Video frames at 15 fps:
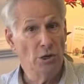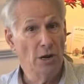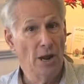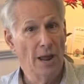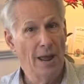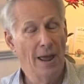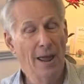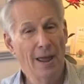
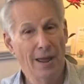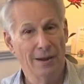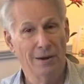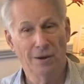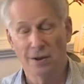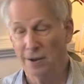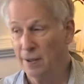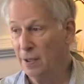had
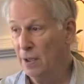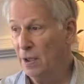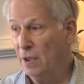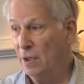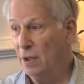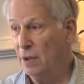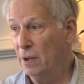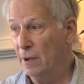
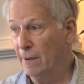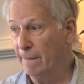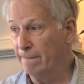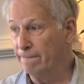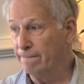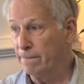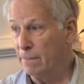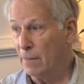
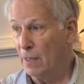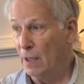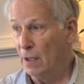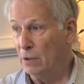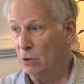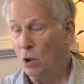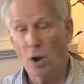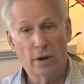
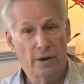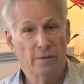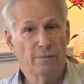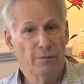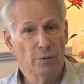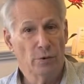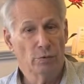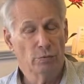gone in
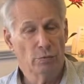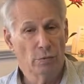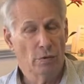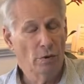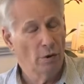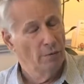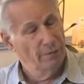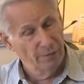for
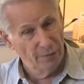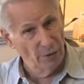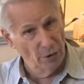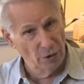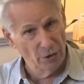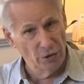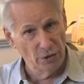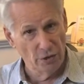her
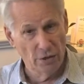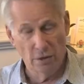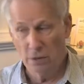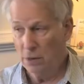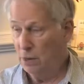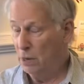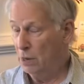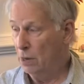first
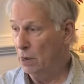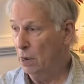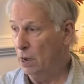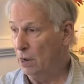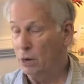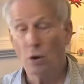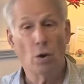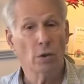
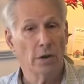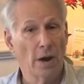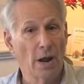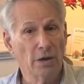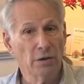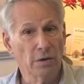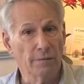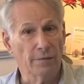
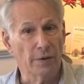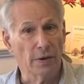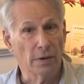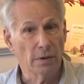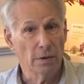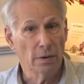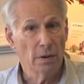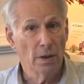colonoscopy,
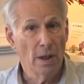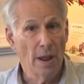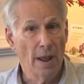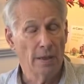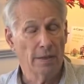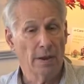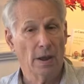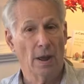
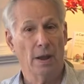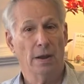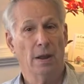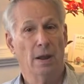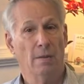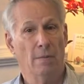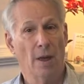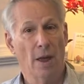and the guy
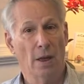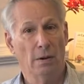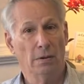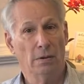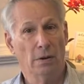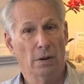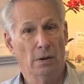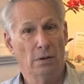came out,
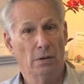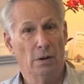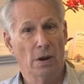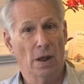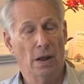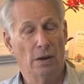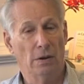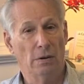
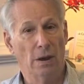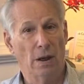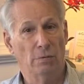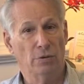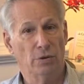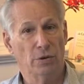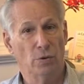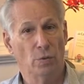and I
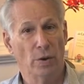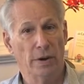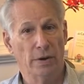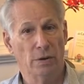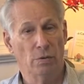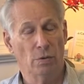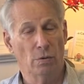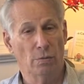was in the
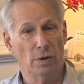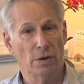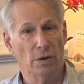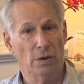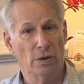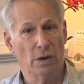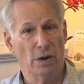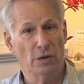waiting room,
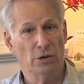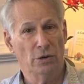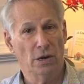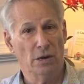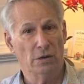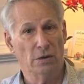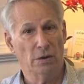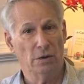and he
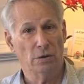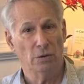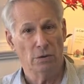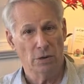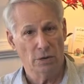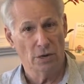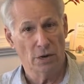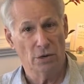said, you
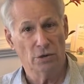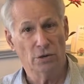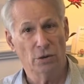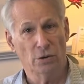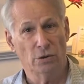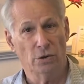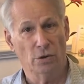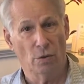need to get a
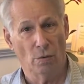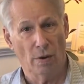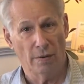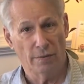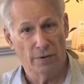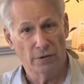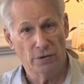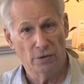surgeon. Your wife
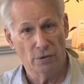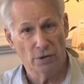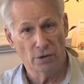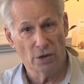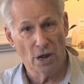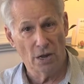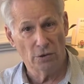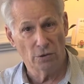has serious
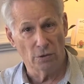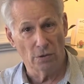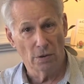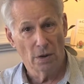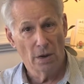cancer.